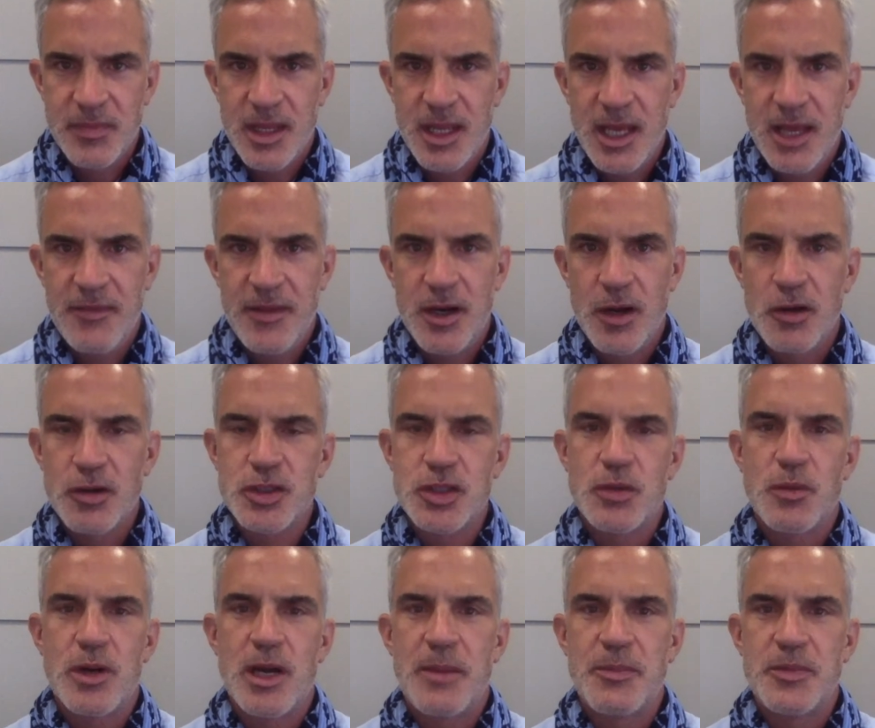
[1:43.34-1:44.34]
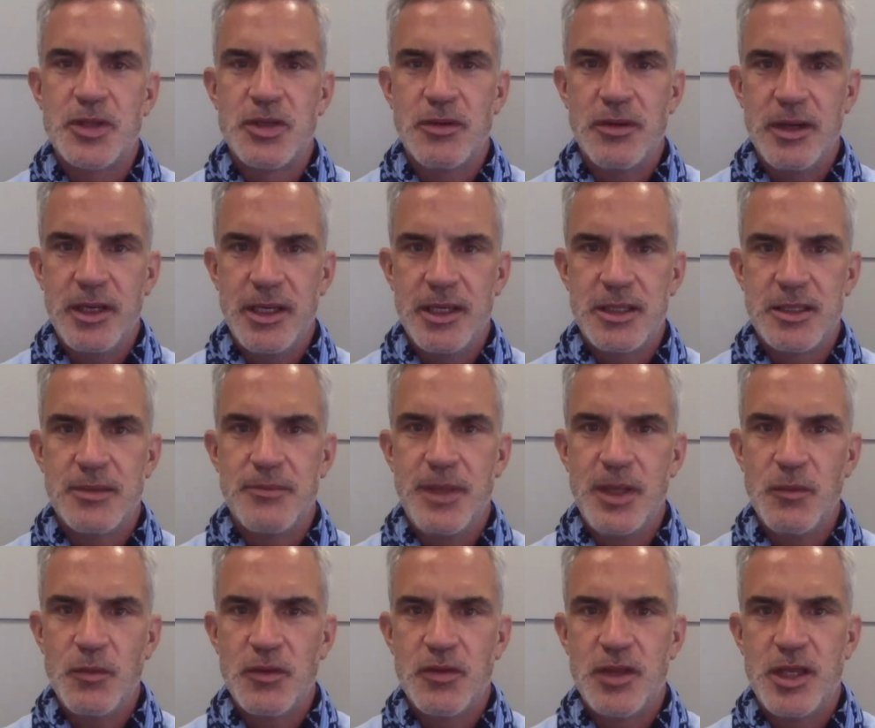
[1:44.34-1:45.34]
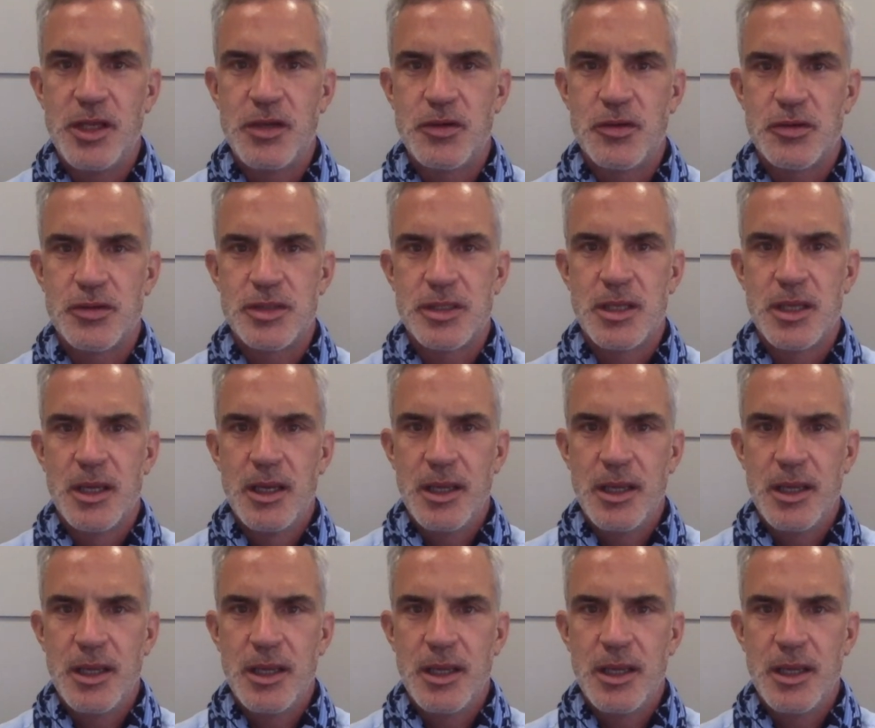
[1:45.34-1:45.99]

and then also an opportunity to meet with teachers